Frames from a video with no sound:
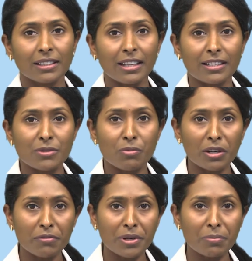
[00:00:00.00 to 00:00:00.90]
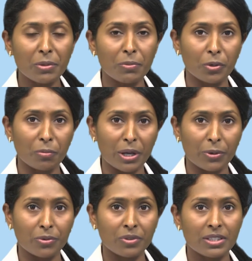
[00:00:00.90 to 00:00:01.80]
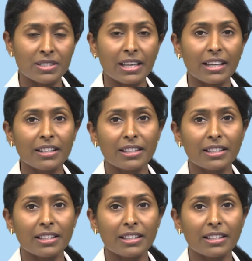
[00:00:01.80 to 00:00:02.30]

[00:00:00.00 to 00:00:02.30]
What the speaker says: That is one from the bone marrow, second